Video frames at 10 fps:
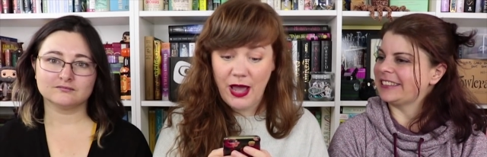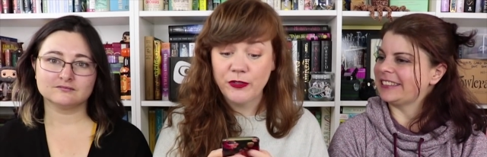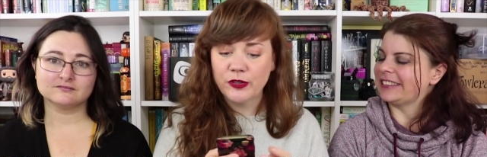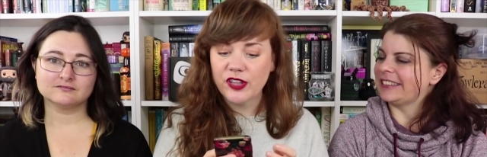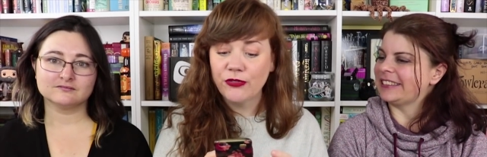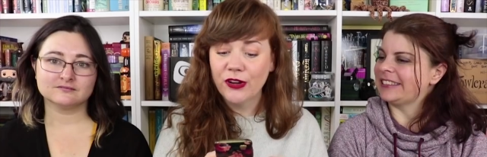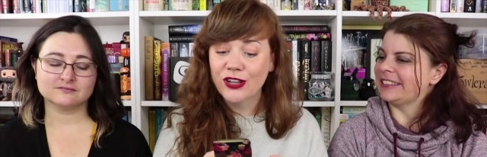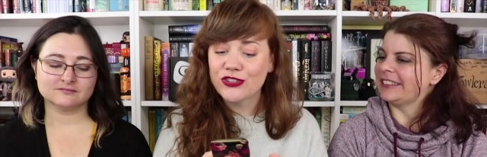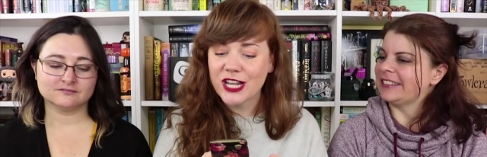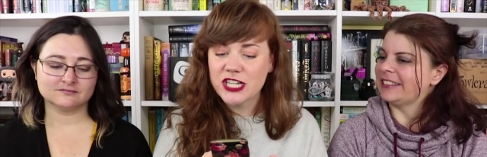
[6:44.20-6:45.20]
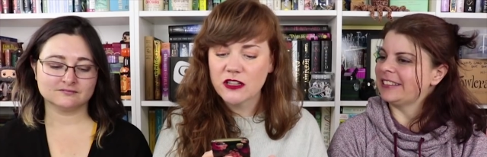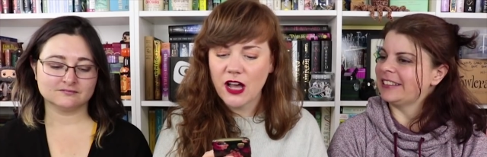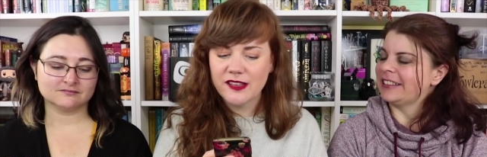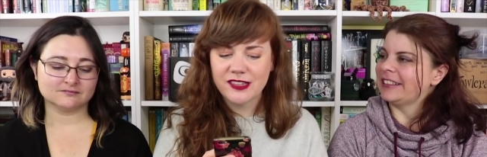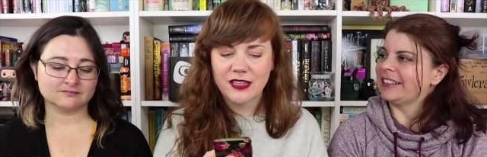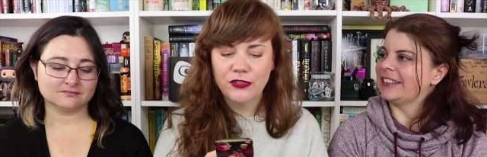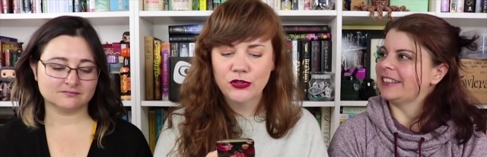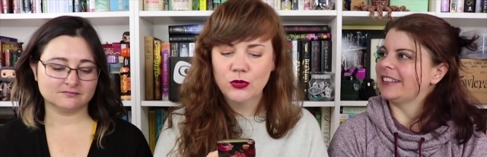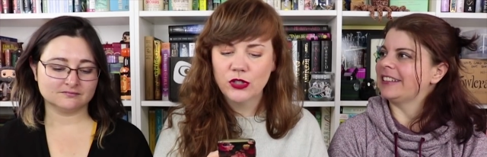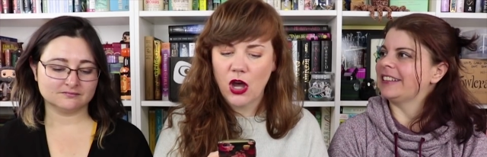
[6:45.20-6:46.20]
Speaker 1: After suffering a tragic loss,
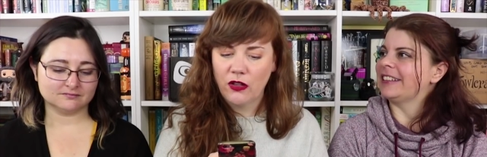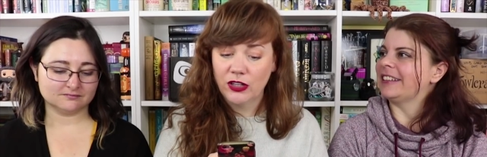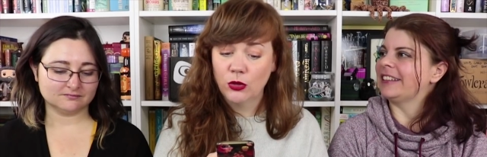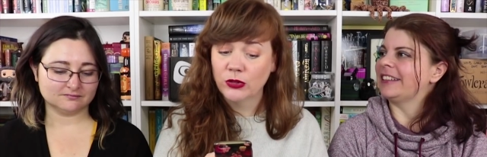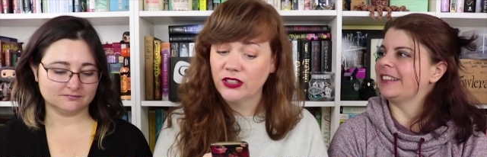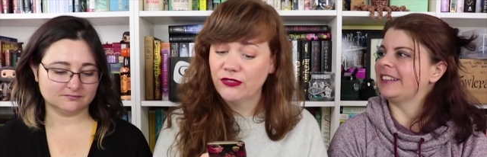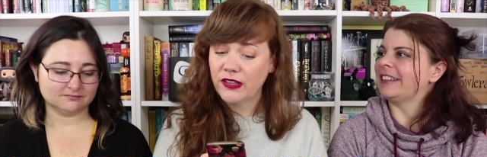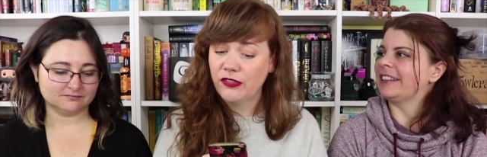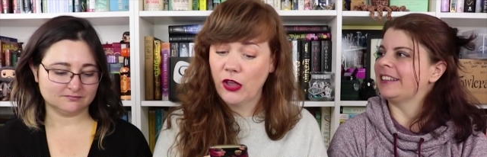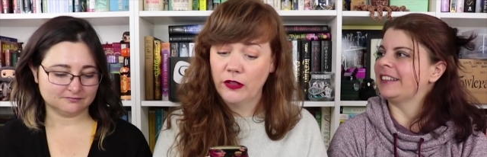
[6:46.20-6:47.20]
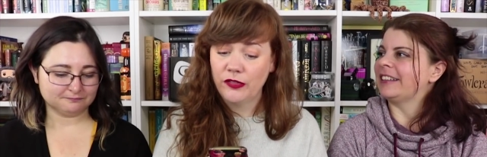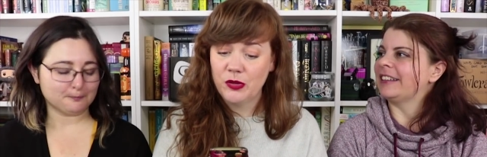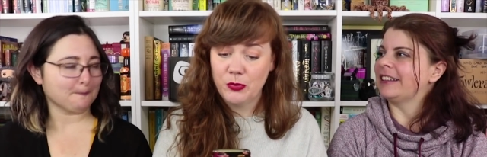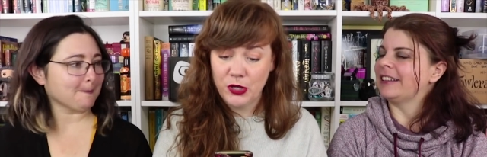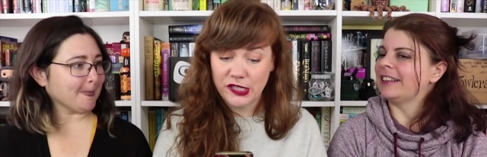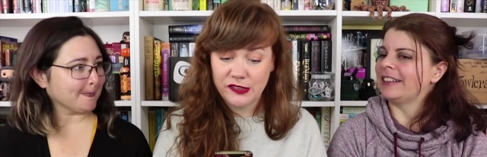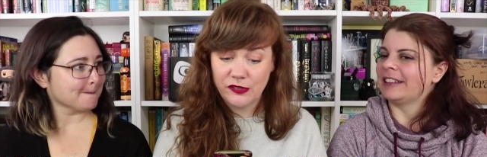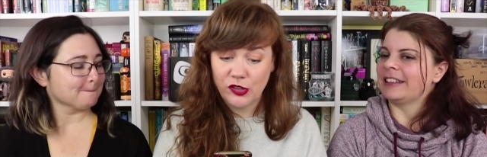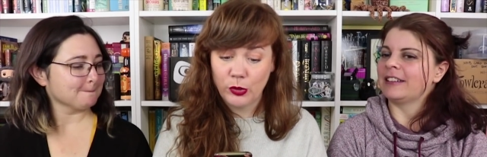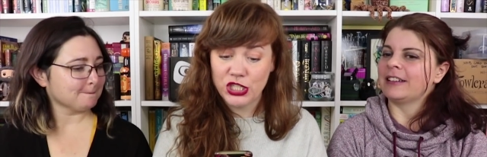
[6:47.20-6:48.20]
eleven-year-old Ollie only finds solace in books.
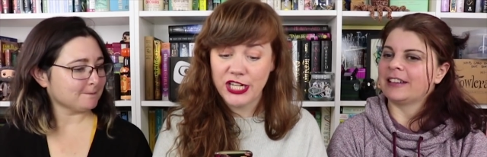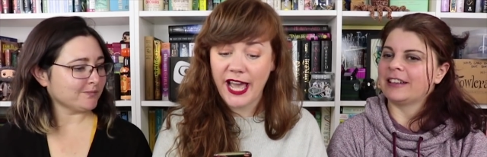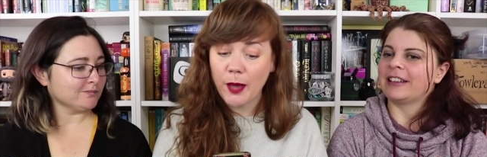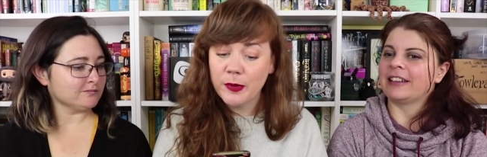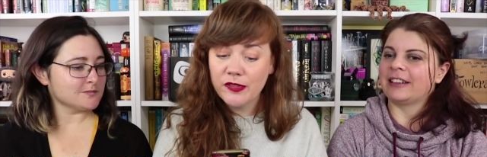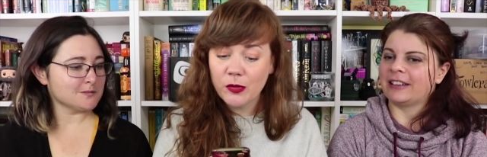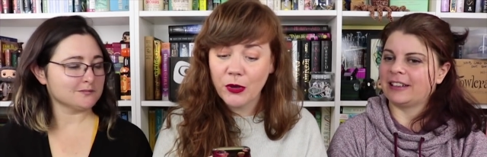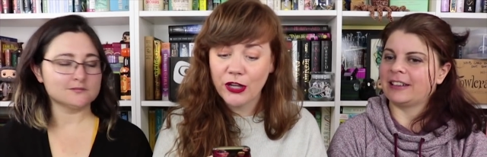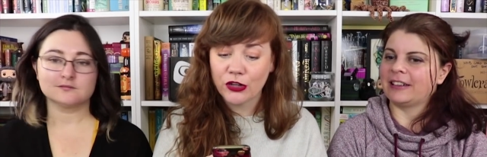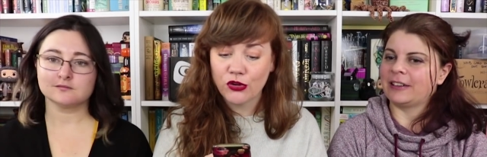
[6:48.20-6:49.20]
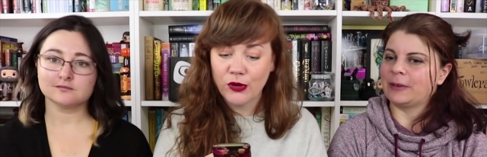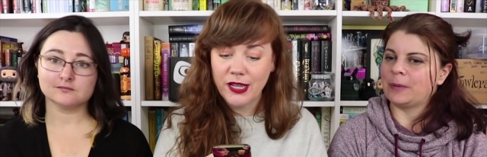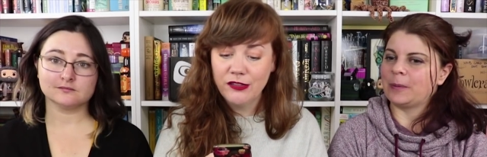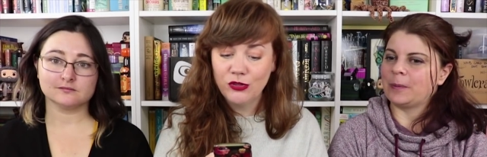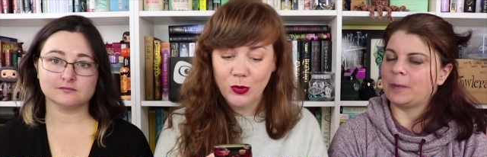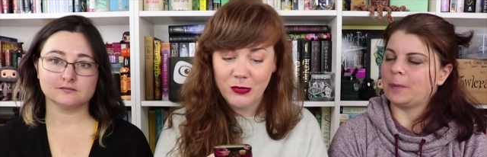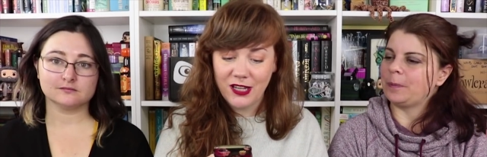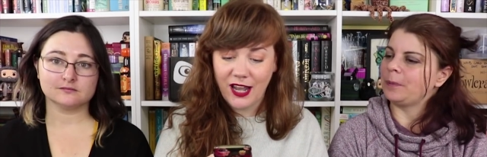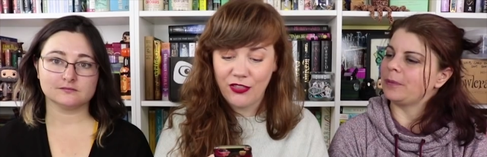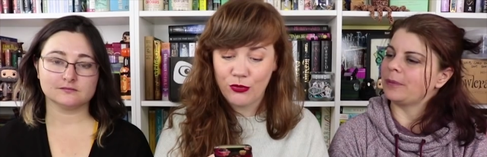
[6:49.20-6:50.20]
So when she happens upon a crazed woman
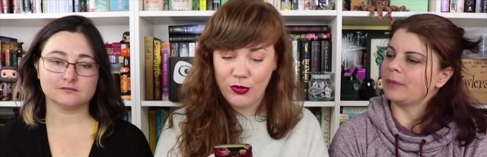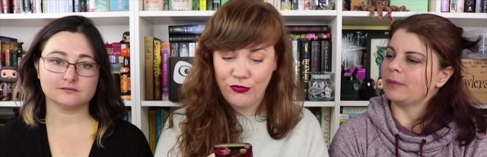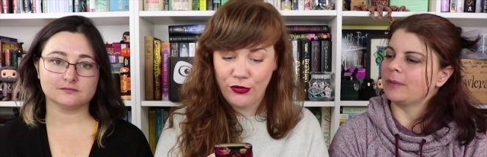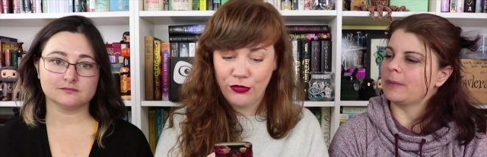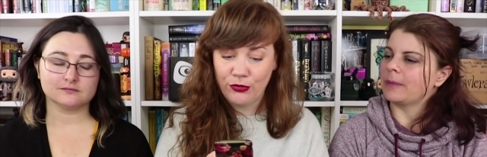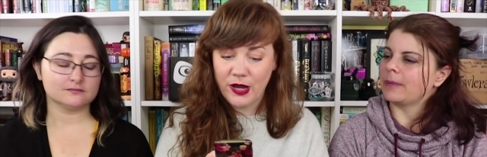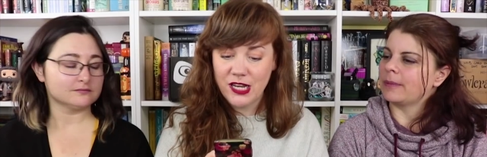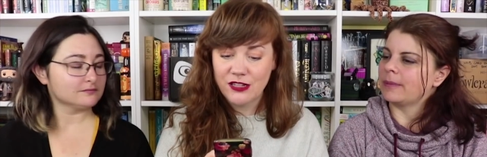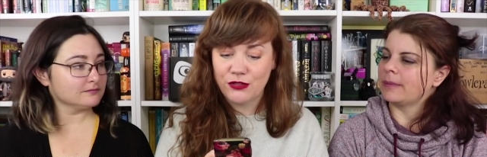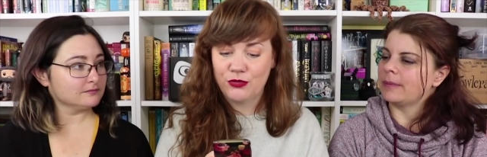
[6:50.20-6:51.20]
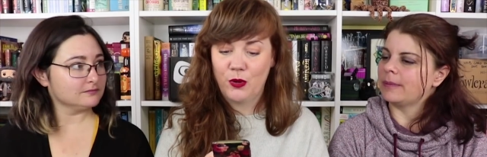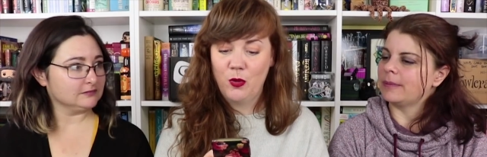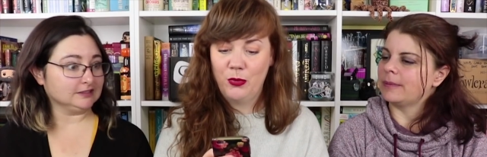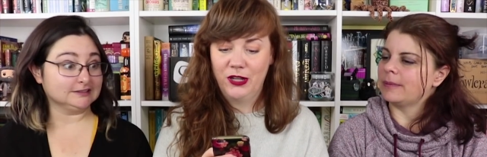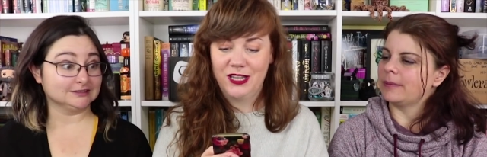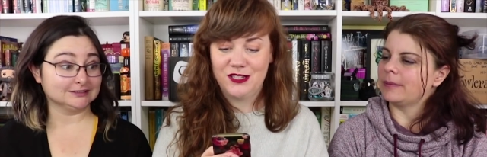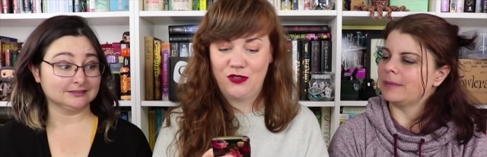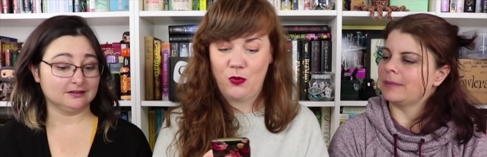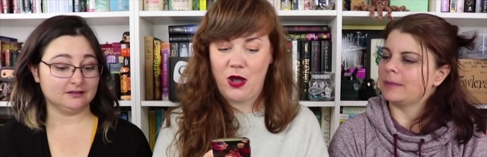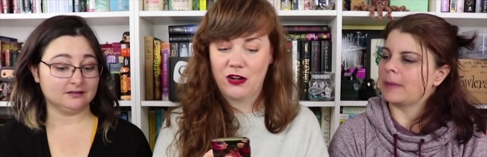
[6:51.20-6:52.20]
at the river threatening to throw a book into
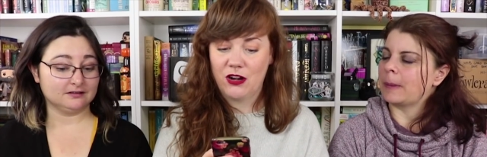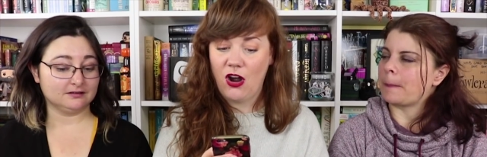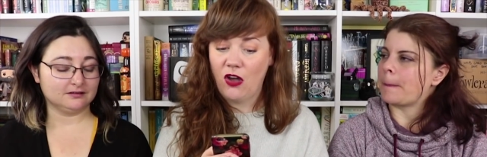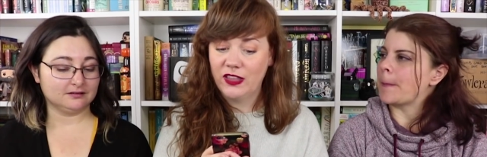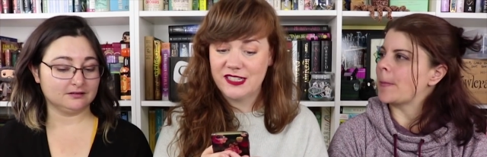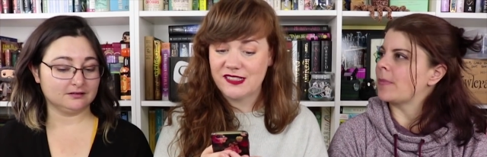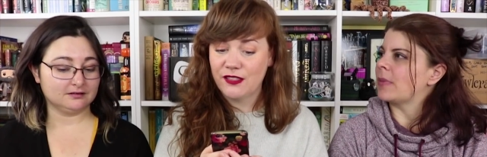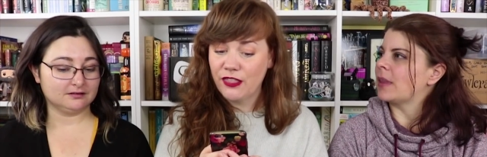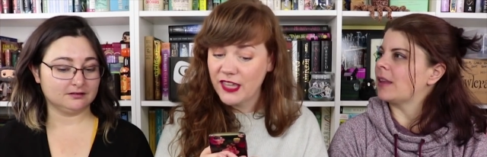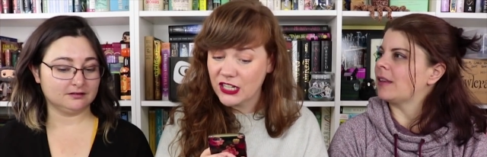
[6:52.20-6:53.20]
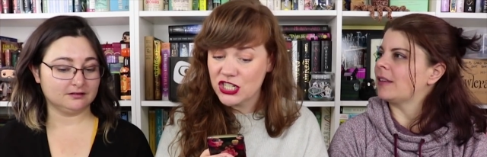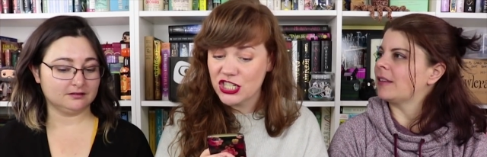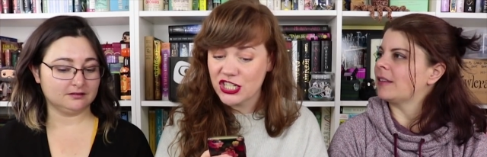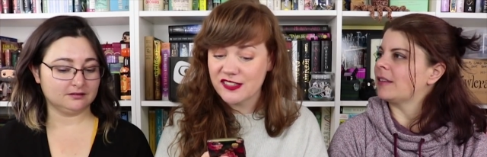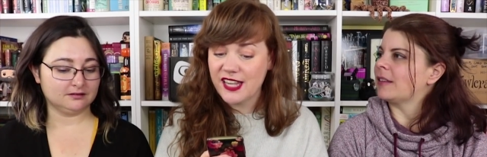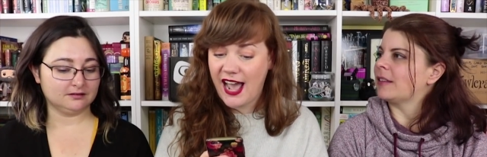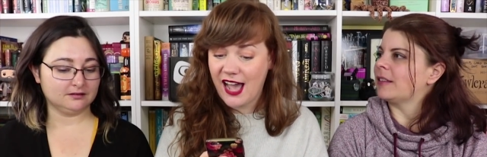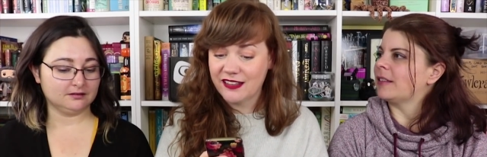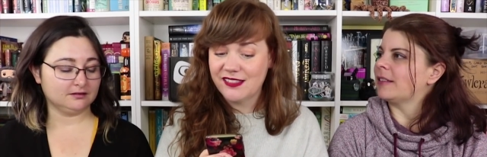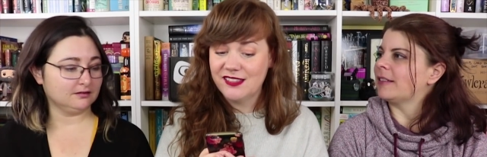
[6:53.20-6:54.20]
the water, Ollie doesn't think. She just
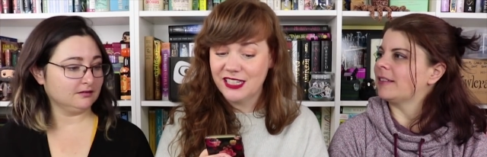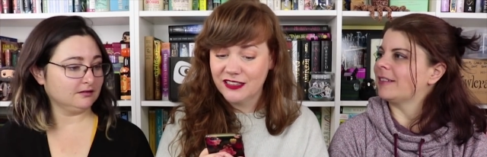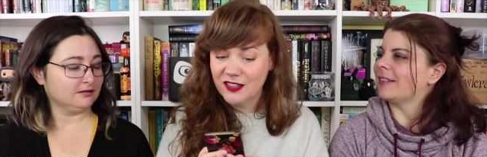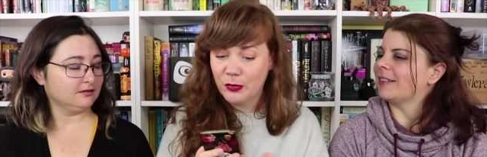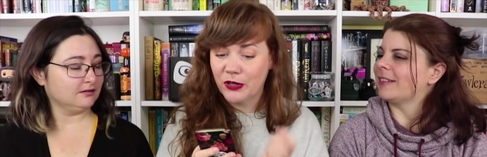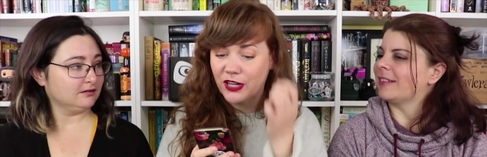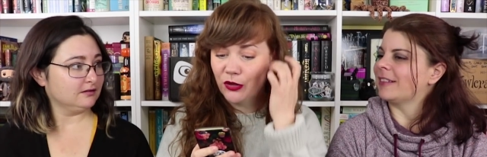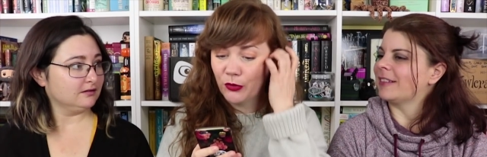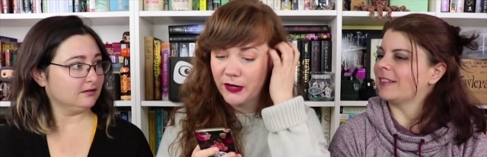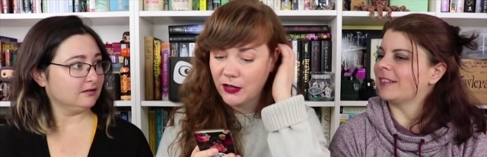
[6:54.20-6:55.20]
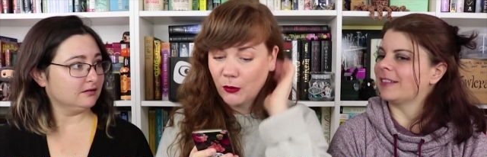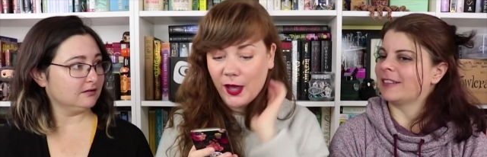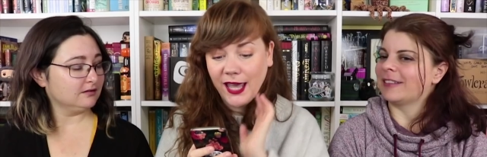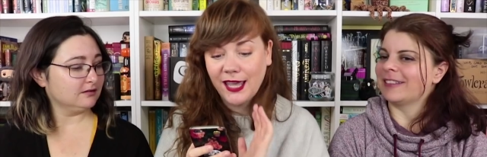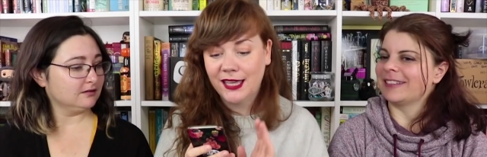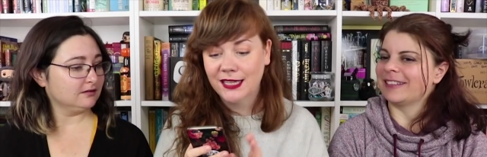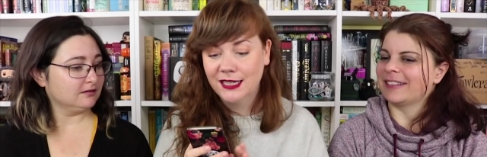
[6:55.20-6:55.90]
acts, stealing the book and running away.